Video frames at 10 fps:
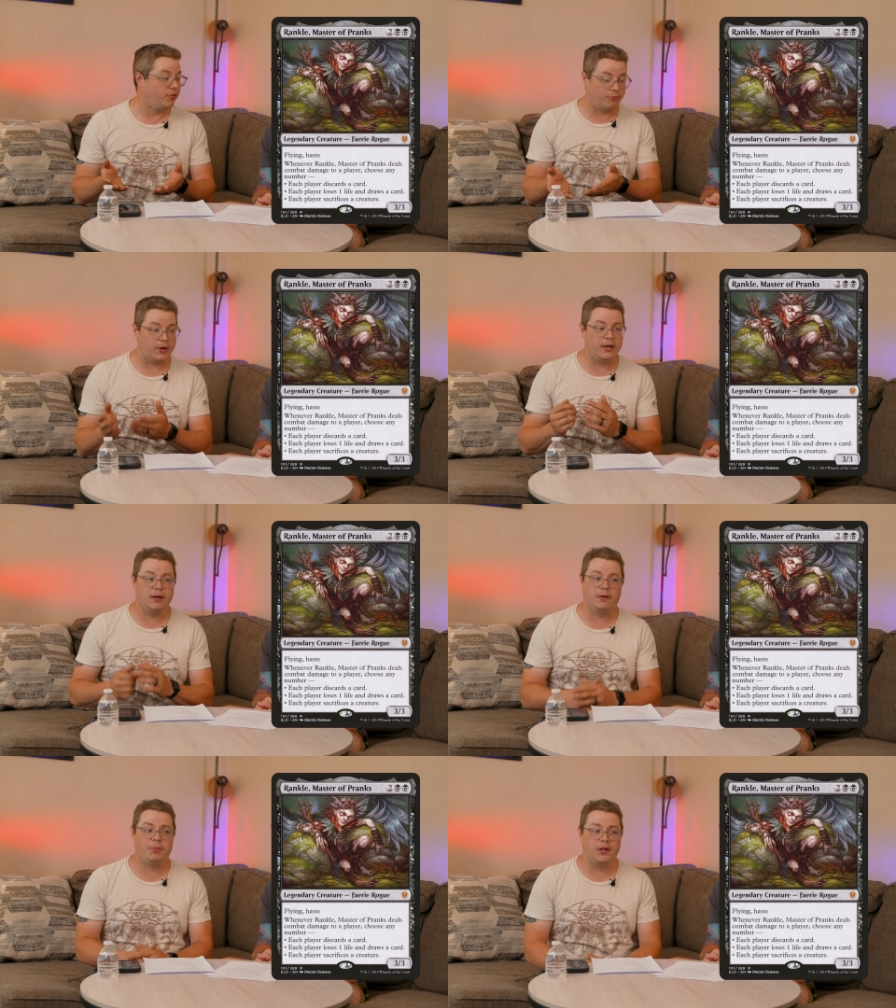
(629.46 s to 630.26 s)
3
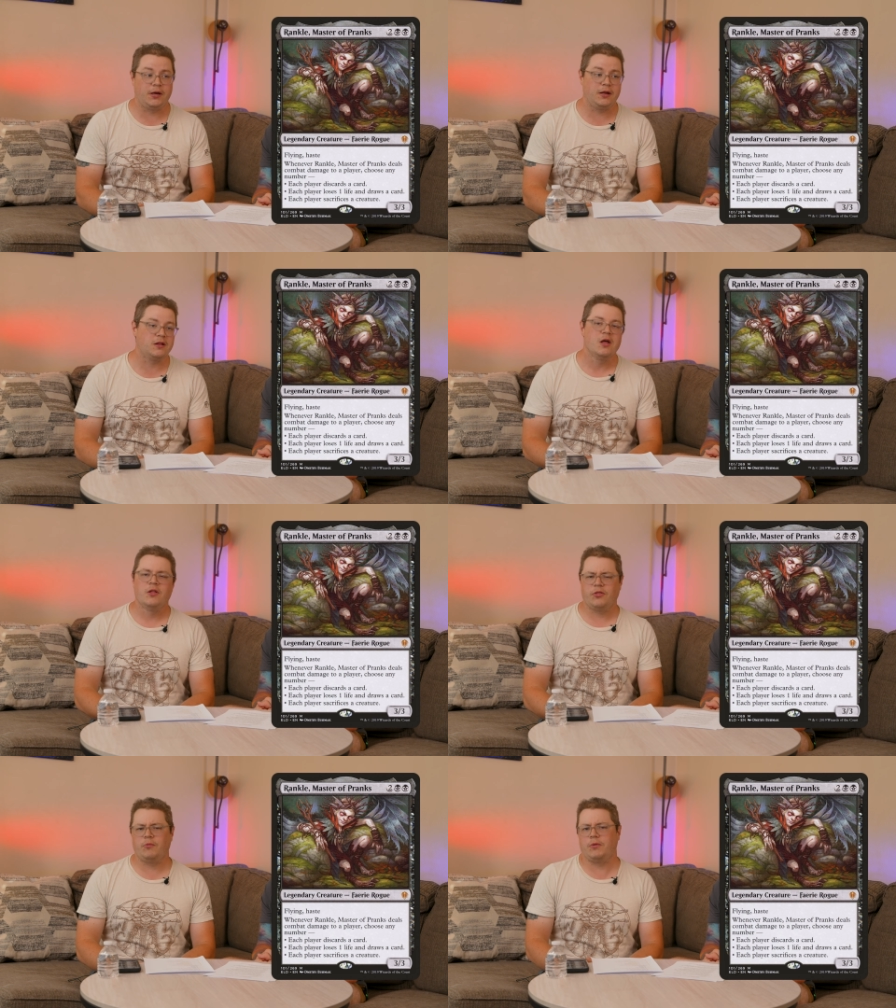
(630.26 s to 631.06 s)
abilities.
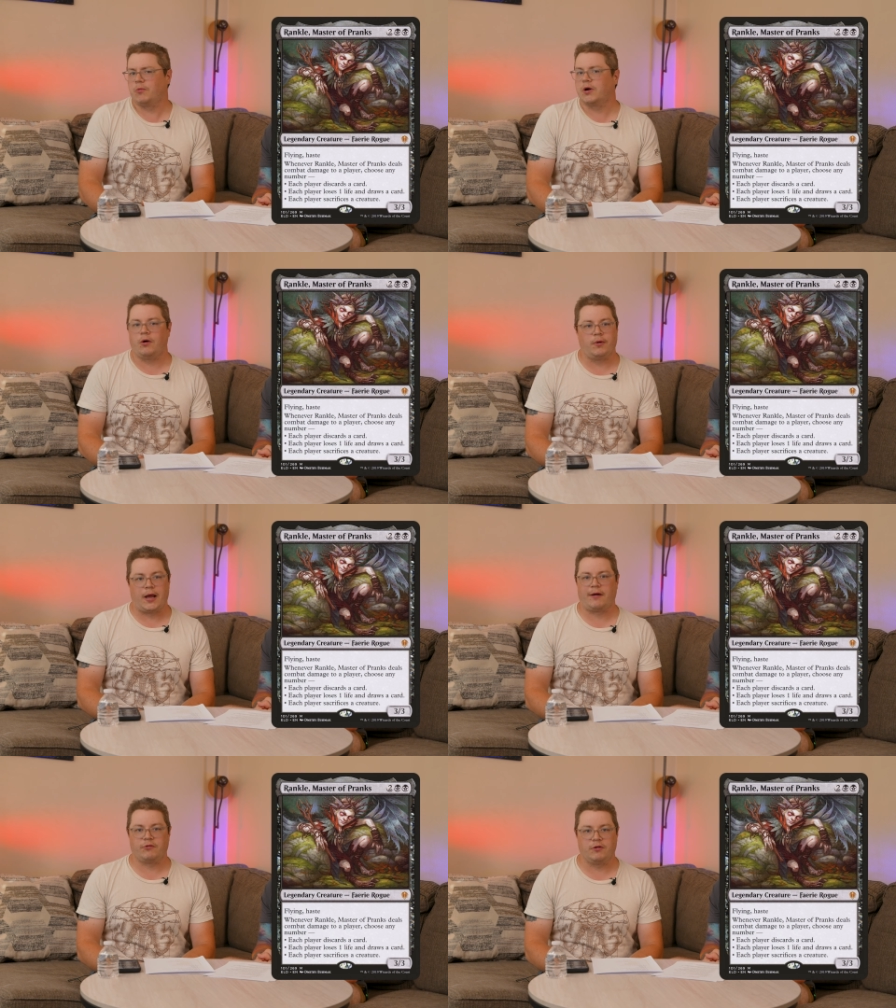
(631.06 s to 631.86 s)
The one we're going
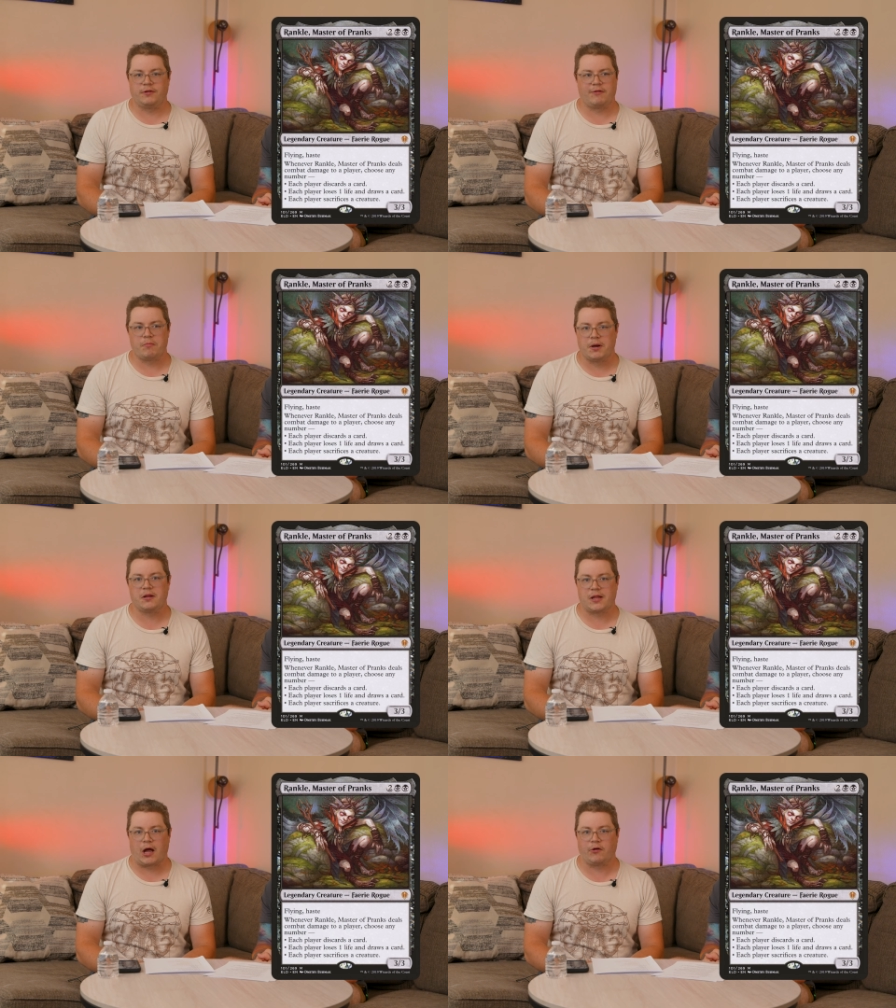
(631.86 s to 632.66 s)
after is everybody
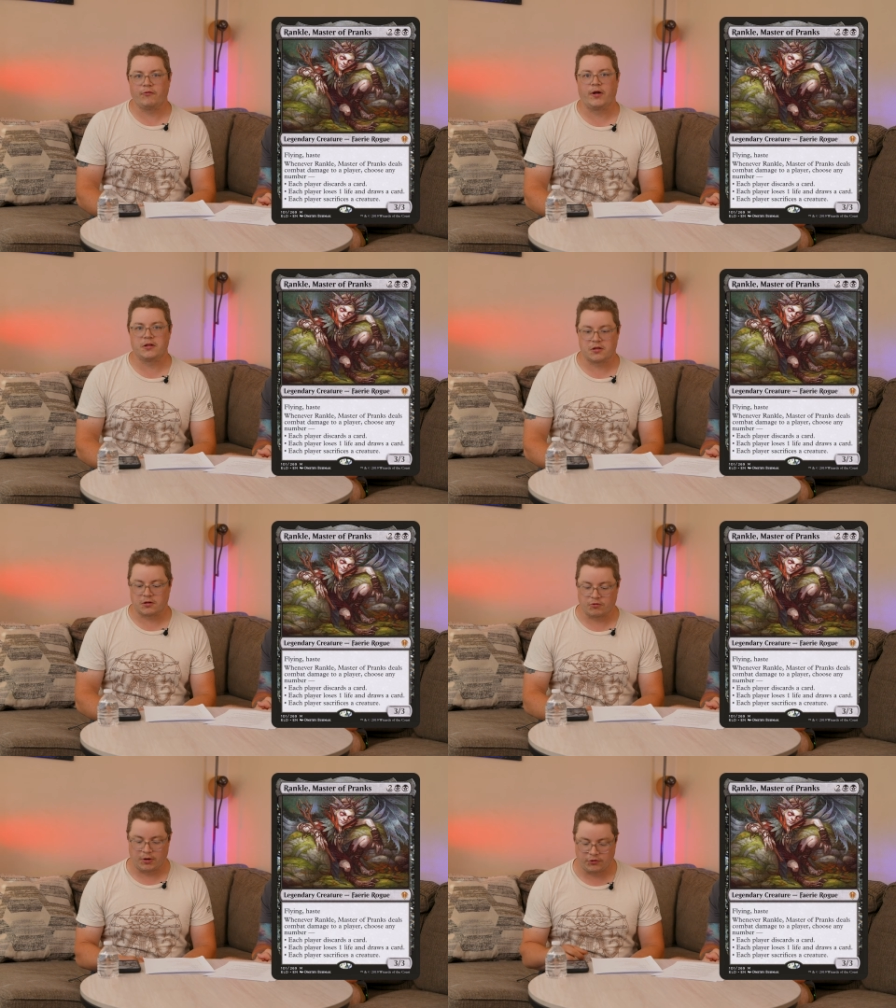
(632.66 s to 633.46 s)
sacrifices a
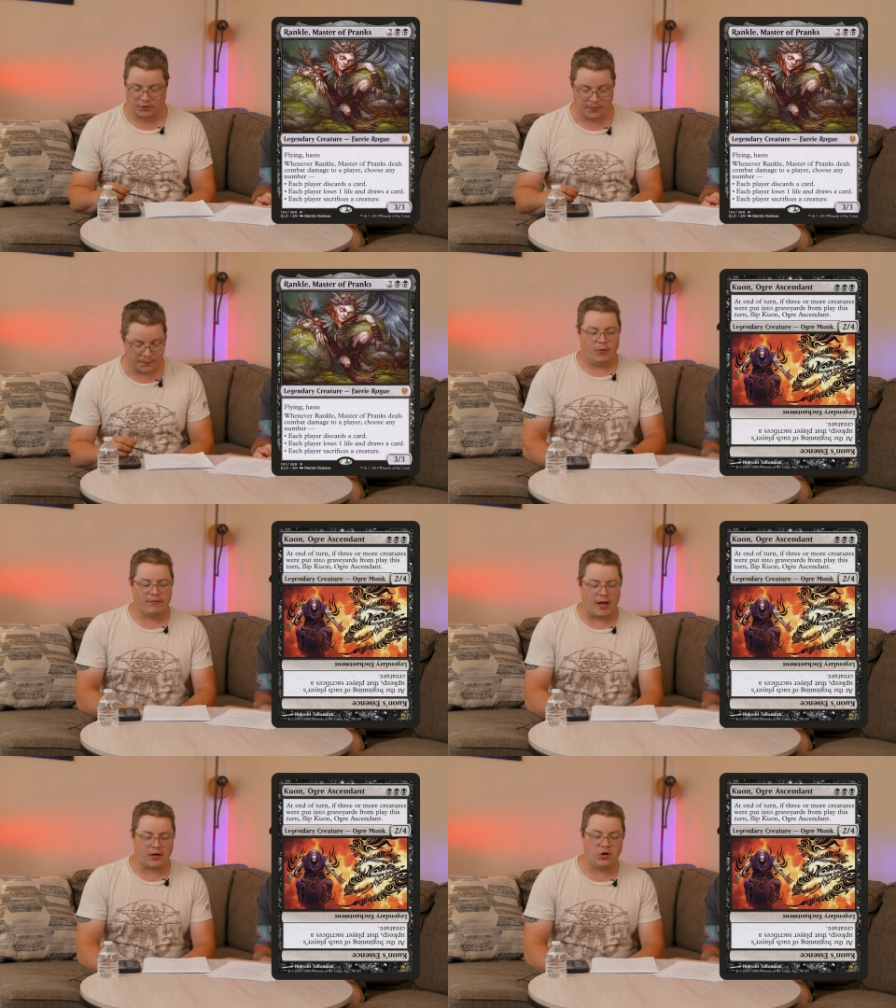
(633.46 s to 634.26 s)
creature. We've
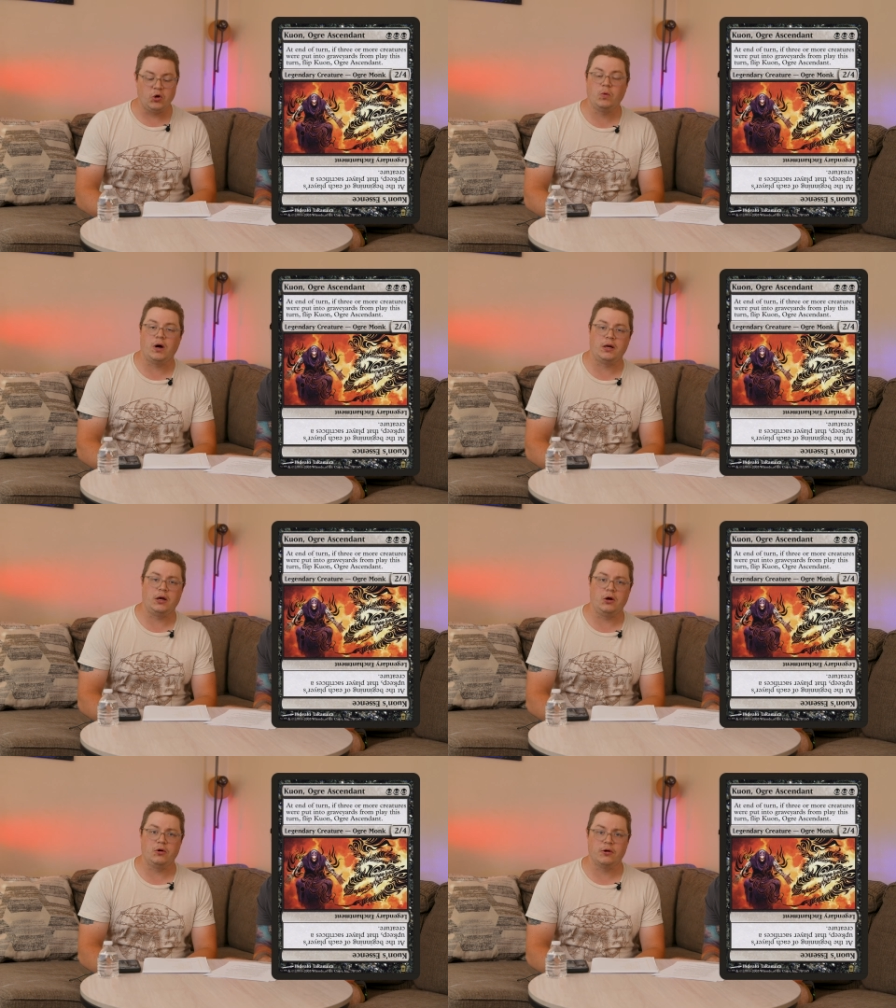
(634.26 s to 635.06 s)
got Kuon
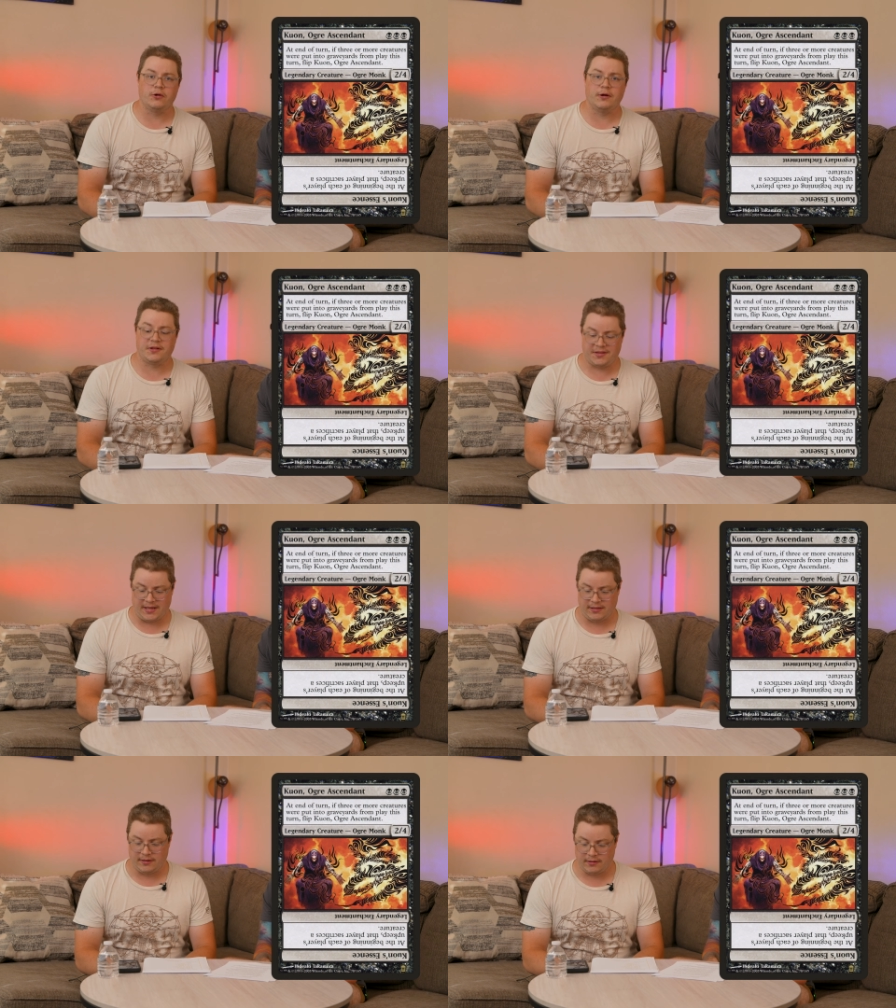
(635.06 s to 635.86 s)
Ogre
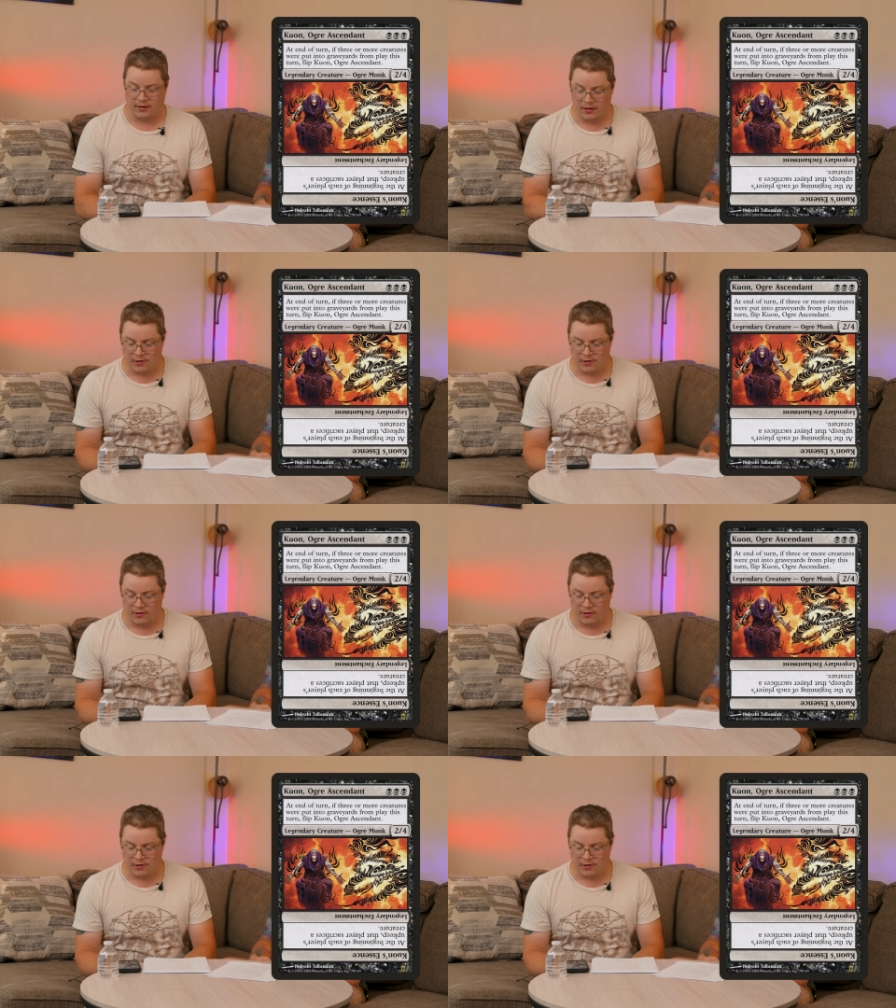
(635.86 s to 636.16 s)
Ascendant.